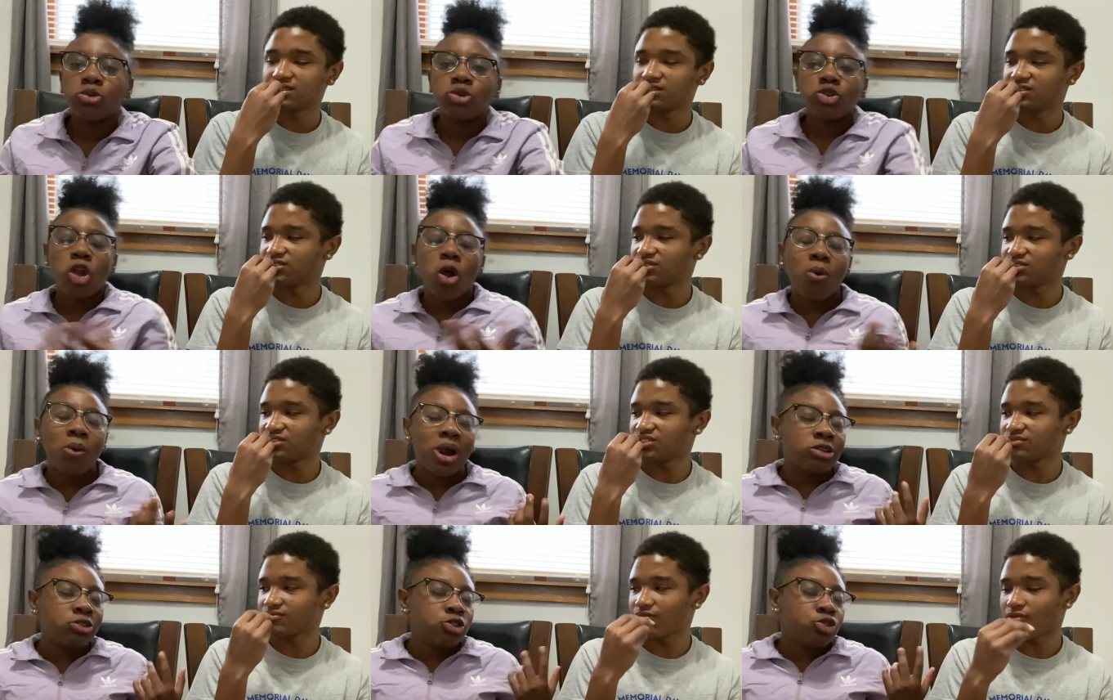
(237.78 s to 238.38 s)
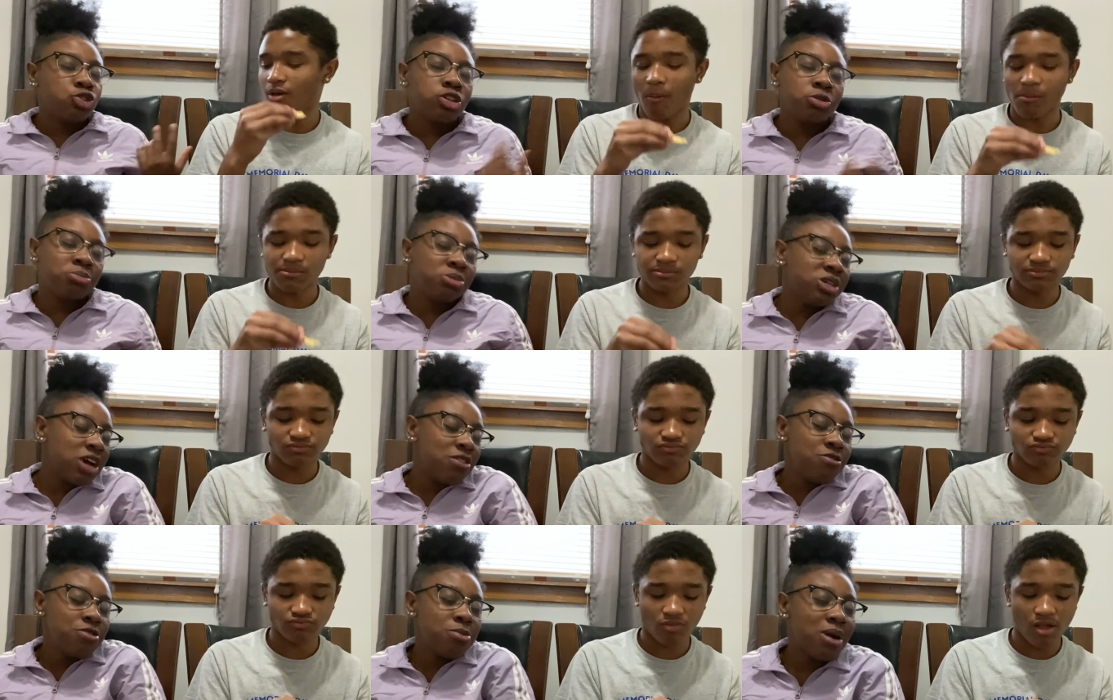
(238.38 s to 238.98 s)
Speaker 1: So why don't you
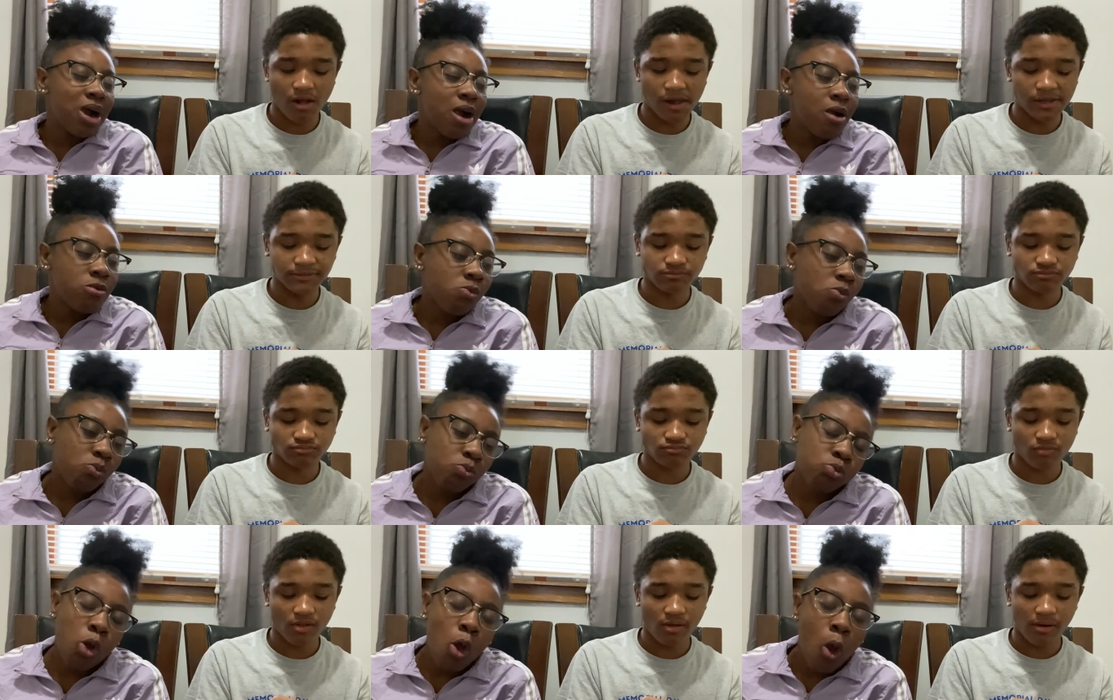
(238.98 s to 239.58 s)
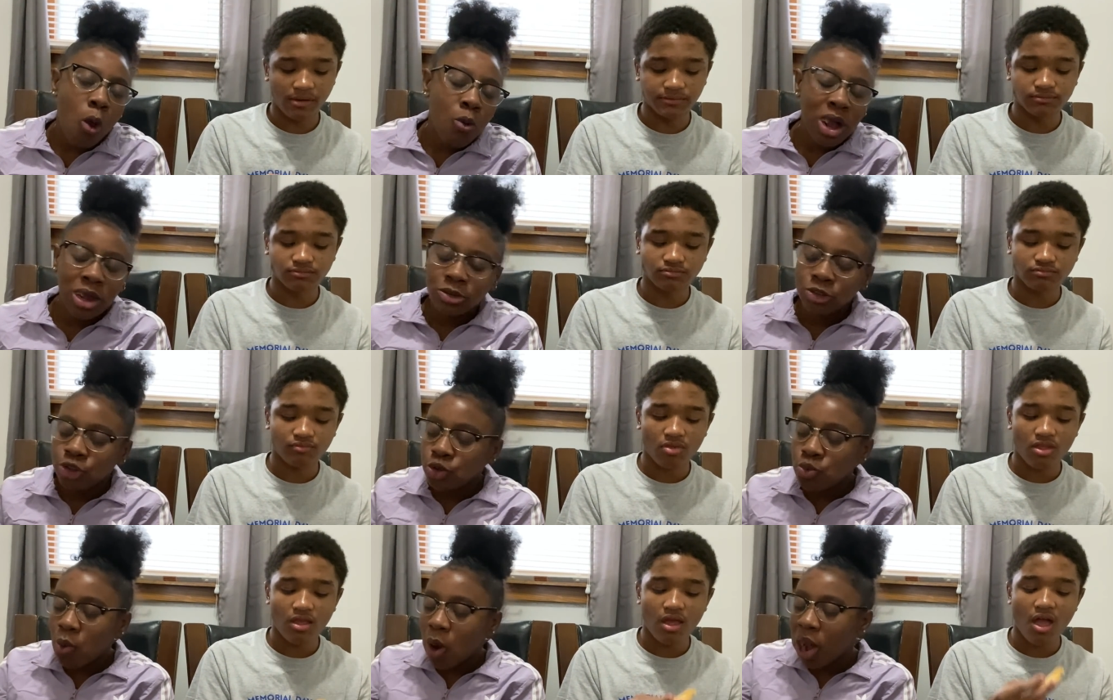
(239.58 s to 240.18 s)
be everybody? Why
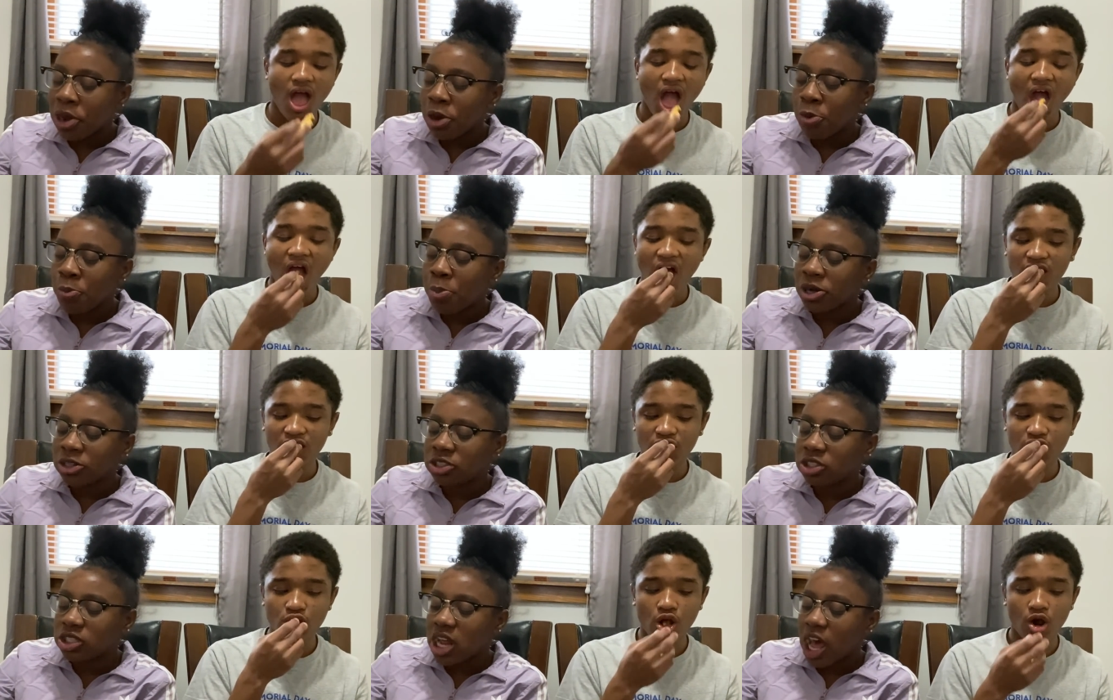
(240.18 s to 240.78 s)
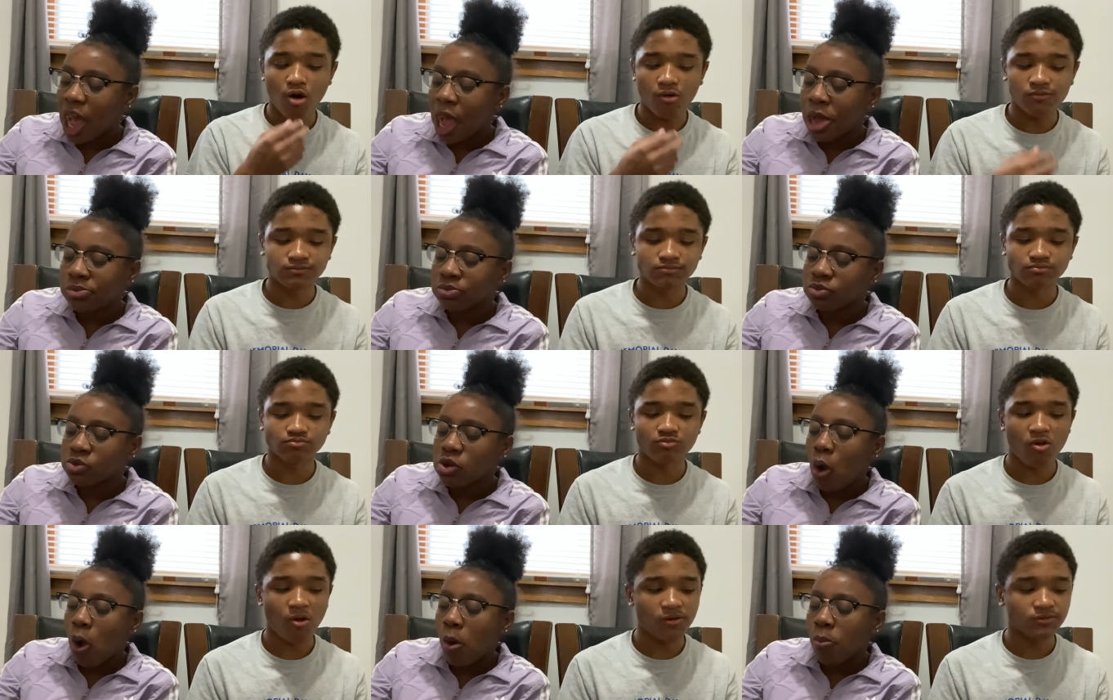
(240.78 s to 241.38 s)
don't you want no parts of that?
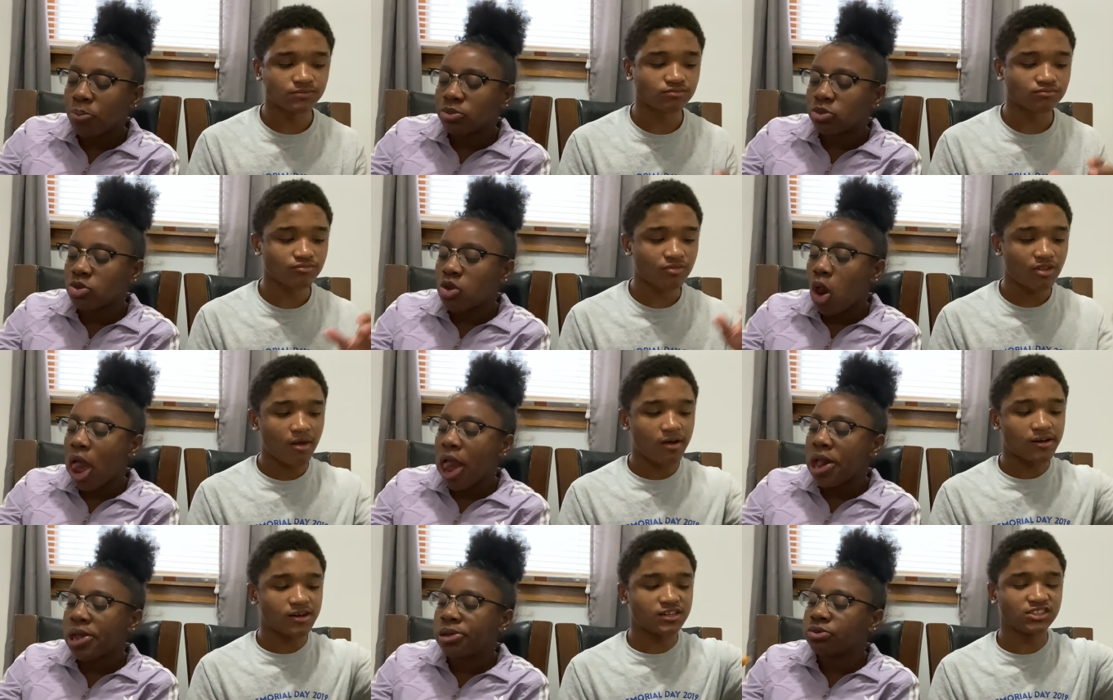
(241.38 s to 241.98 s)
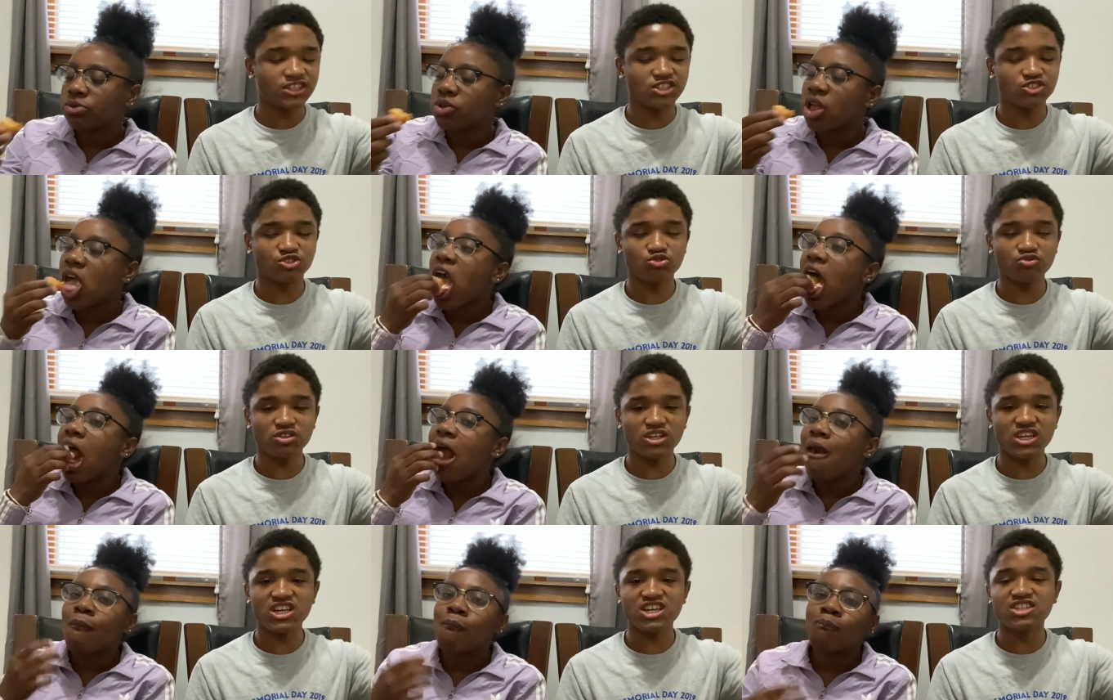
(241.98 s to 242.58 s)
For the
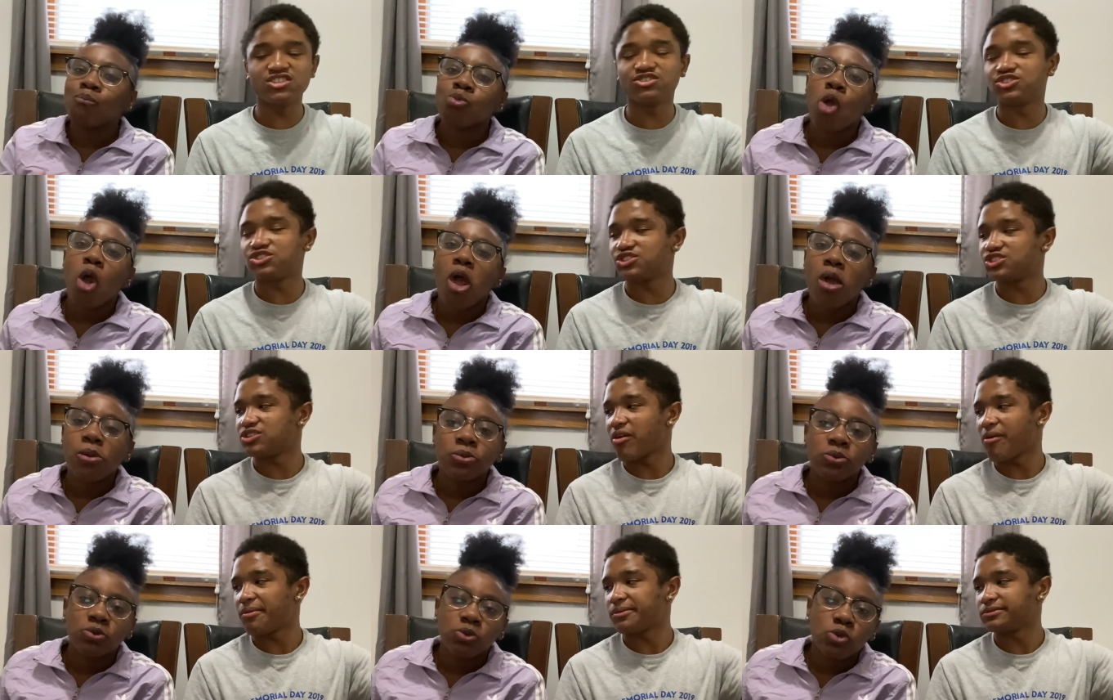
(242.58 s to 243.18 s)
trees.